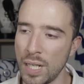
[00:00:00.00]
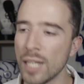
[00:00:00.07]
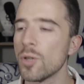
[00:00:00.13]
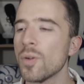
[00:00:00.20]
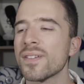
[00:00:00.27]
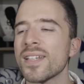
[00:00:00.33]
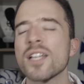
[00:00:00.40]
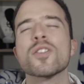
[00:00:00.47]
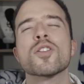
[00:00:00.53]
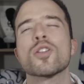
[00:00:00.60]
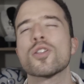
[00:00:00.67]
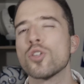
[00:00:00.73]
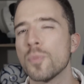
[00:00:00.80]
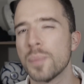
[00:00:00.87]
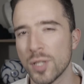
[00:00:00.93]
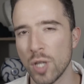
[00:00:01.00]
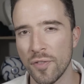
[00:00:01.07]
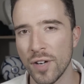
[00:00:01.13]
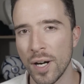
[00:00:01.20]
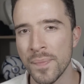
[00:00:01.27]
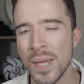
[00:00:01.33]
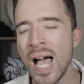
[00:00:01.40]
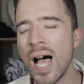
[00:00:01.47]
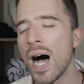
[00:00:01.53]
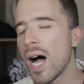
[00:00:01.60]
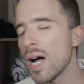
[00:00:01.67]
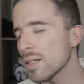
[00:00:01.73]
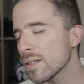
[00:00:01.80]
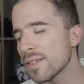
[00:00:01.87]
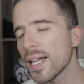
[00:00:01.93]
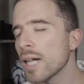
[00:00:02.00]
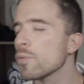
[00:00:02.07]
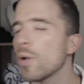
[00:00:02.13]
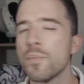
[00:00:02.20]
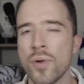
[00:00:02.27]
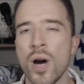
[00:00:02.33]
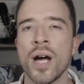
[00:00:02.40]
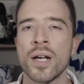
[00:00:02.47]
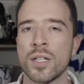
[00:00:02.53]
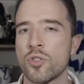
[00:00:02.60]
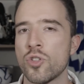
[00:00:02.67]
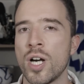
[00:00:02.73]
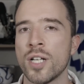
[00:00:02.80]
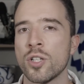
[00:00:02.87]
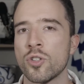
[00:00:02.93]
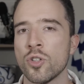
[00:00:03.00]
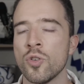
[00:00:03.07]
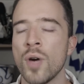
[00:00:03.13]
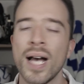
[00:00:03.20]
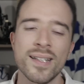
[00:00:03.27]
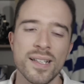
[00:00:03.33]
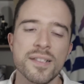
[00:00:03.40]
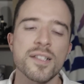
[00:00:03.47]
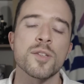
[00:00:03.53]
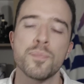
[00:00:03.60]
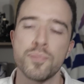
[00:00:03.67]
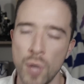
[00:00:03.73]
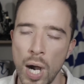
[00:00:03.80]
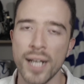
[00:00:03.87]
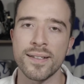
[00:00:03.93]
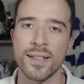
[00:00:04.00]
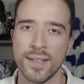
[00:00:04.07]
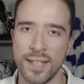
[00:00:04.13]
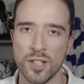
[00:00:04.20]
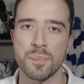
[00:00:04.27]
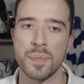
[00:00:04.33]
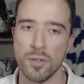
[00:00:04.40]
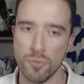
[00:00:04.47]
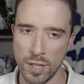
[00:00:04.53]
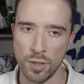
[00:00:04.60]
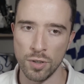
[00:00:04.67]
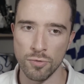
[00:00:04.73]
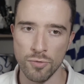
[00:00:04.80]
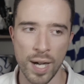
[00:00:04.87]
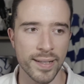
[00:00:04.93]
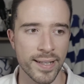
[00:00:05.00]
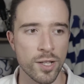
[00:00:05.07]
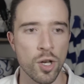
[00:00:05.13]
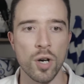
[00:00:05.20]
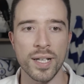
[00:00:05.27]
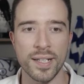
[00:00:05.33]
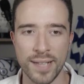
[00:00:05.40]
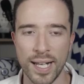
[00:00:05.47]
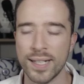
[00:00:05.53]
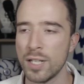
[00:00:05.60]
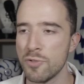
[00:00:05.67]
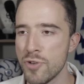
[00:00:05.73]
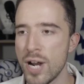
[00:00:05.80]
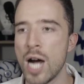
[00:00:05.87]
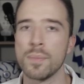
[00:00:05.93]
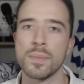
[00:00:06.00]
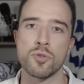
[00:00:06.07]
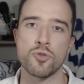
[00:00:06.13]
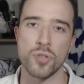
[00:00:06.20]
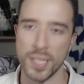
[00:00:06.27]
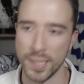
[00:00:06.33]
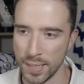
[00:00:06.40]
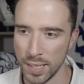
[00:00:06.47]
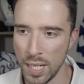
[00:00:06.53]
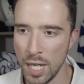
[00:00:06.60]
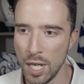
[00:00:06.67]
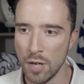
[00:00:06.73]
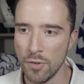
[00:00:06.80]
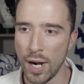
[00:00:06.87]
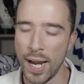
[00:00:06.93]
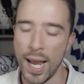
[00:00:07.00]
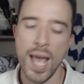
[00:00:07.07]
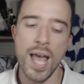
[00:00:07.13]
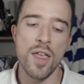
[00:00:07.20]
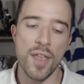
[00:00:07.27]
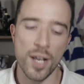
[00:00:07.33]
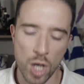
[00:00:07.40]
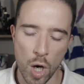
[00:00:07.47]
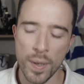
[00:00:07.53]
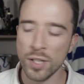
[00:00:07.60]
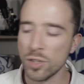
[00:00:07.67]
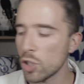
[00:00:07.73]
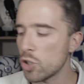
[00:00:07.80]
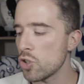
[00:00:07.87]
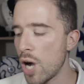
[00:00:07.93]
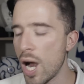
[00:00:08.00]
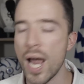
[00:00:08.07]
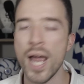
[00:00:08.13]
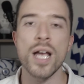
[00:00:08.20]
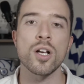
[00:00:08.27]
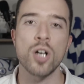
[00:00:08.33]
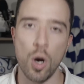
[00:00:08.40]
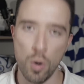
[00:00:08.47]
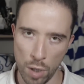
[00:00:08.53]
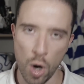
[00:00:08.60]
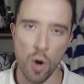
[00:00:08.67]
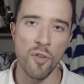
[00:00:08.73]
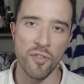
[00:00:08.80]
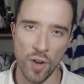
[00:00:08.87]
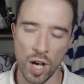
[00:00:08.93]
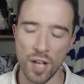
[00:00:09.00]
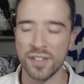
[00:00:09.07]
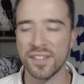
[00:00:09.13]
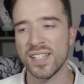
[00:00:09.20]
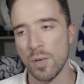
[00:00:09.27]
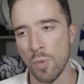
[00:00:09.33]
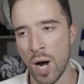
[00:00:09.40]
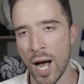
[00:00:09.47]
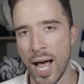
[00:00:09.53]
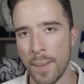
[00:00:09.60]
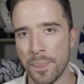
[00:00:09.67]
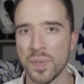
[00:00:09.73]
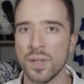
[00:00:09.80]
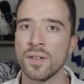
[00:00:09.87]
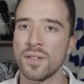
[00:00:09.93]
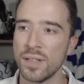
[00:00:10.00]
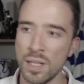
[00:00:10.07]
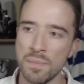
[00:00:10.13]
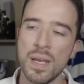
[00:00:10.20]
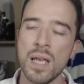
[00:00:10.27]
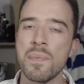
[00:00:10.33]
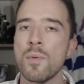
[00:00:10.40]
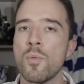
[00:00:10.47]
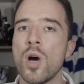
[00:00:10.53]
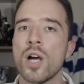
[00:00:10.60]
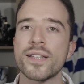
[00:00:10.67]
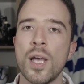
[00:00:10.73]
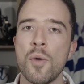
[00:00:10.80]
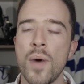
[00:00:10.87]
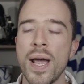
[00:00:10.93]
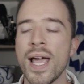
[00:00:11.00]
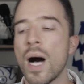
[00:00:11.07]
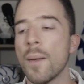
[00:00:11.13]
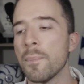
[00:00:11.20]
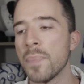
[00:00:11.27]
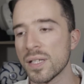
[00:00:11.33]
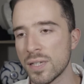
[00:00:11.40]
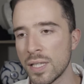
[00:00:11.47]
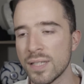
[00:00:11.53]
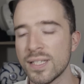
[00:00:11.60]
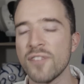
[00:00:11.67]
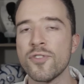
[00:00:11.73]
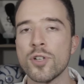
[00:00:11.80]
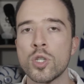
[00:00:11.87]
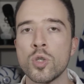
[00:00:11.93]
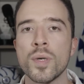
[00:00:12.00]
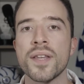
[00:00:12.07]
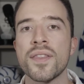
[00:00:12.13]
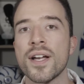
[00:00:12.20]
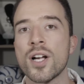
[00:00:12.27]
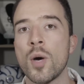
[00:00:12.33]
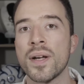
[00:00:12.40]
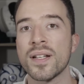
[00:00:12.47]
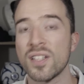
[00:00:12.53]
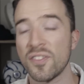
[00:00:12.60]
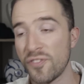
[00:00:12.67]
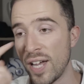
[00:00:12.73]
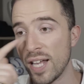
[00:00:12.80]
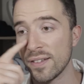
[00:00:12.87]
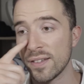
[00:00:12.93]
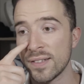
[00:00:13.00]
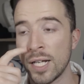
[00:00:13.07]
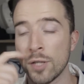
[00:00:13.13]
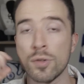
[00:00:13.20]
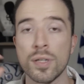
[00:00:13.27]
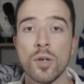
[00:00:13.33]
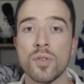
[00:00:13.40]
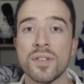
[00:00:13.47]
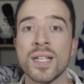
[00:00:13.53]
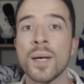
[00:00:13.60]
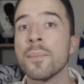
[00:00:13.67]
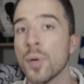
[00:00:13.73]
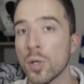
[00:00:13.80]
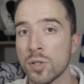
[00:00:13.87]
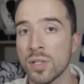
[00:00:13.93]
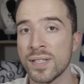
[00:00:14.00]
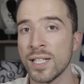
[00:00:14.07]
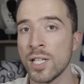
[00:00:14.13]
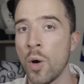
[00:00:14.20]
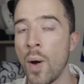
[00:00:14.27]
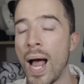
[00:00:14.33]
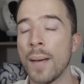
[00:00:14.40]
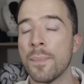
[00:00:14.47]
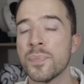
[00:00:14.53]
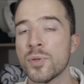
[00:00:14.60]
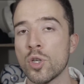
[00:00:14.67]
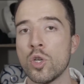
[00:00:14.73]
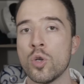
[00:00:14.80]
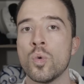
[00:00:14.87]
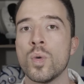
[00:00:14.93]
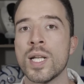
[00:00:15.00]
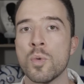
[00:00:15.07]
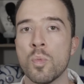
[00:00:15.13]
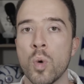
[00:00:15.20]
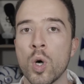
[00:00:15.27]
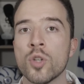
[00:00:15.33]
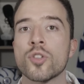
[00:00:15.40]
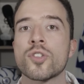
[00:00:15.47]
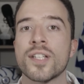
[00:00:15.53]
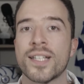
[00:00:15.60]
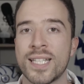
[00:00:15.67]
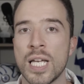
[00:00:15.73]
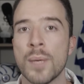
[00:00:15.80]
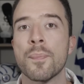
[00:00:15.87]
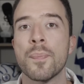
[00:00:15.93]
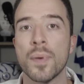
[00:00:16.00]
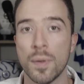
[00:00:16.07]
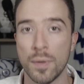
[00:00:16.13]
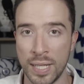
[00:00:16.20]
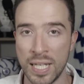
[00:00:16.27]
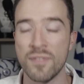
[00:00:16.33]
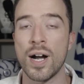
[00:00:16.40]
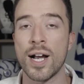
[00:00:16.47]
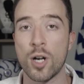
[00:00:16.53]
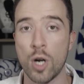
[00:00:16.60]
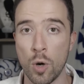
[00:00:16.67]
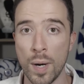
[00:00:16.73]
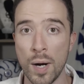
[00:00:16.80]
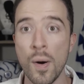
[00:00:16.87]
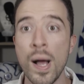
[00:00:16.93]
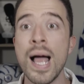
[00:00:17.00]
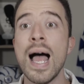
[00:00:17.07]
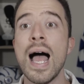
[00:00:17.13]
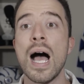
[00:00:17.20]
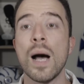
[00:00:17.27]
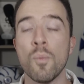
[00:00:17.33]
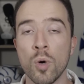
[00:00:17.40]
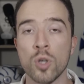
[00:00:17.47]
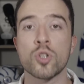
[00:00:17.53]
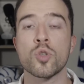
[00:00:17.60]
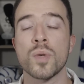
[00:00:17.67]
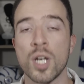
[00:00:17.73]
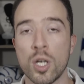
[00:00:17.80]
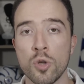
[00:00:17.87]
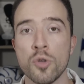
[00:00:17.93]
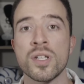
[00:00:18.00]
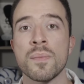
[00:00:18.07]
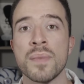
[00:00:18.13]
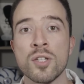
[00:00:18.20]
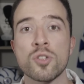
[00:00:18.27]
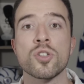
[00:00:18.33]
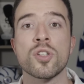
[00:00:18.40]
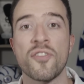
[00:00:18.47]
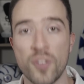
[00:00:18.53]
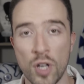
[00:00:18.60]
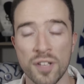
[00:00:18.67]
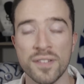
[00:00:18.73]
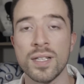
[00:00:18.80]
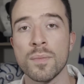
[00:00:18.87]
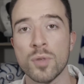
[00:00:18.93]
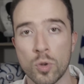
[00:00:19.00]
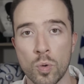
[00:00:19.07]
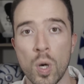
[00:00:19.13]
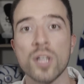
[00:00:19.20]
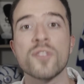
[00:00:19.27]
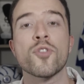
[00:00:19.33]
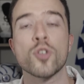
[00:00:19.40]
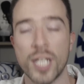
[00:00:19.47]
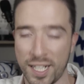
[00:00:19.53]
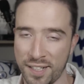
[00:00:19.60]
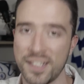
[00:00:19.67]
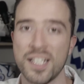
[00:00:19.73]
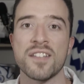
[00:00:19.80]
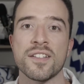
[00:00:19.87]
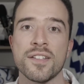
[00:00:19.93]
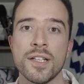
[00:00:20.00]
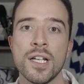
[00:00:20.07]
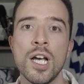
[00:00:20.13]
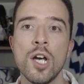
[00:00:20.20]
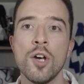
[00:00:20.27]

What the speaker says: I don't want to say it's a stupid offer. I understand what Brighton are trying to do, and this is Brighton, let's be real, right? They're not exactly Real Madrid, right? They're going to try go low first, see what happens, and then maybe work their way up. But the difficulty they're going to face is that Chelsea and Pochettino absolutely want to keep Levi Colwill and want to include him into the first team squad for next season.